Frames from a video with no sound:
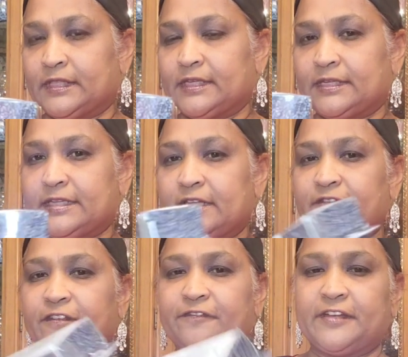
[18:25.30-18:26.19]

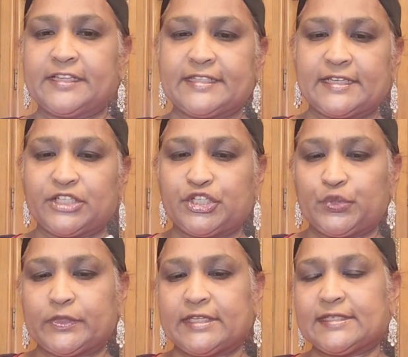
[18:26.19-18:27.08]
1356
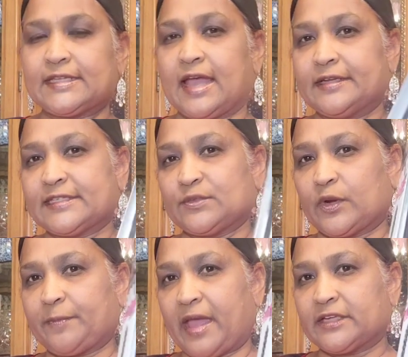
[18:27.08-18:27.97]
Shooting Star. And this is
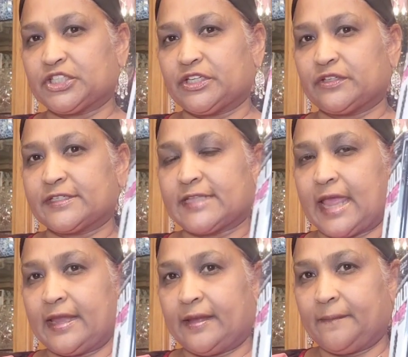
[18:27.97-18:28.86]
what the packaging looks
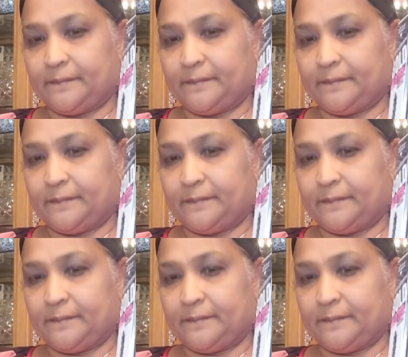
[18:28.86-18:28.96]
like.